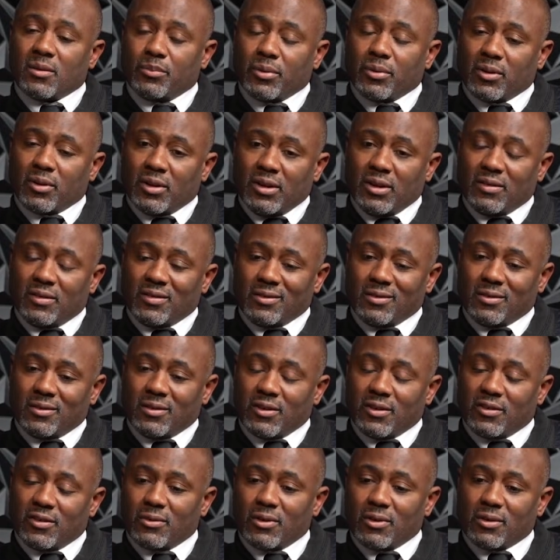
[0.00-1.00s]
police
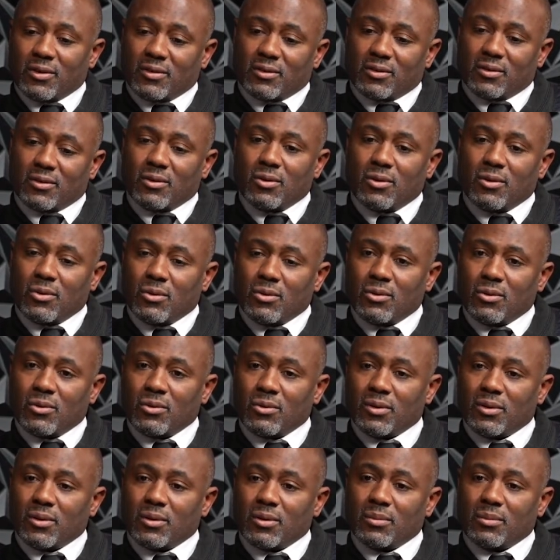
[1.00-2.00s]
districts
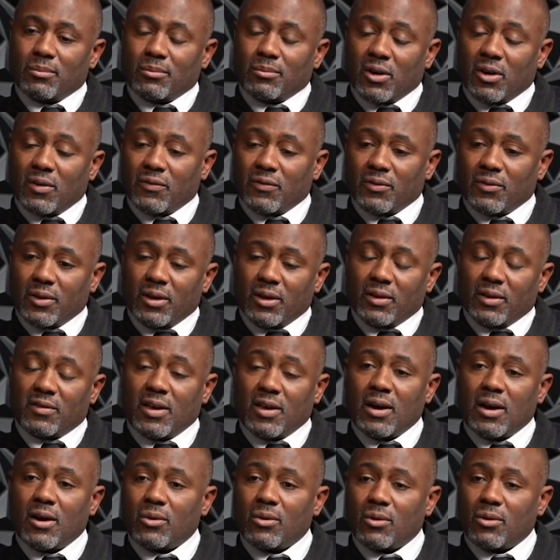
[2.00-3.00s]
hold monthly
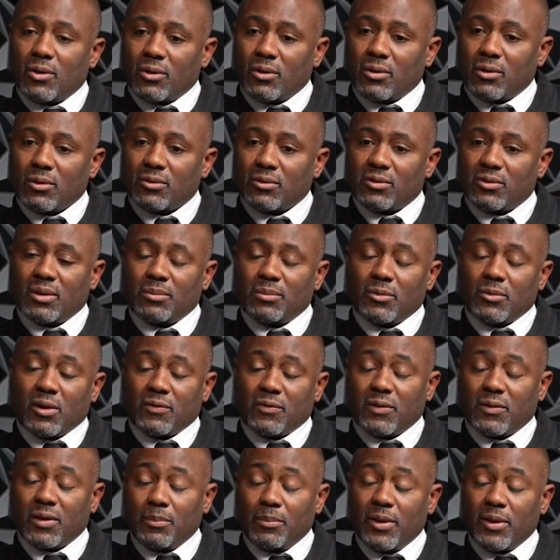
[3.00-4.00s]
town halls and
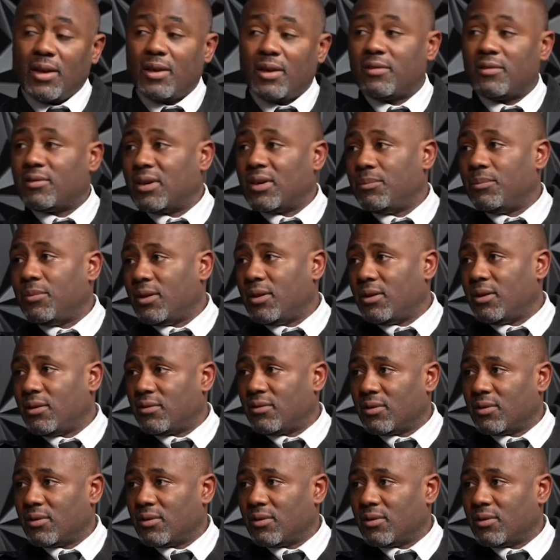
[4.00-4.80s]
monthly PSA meetings.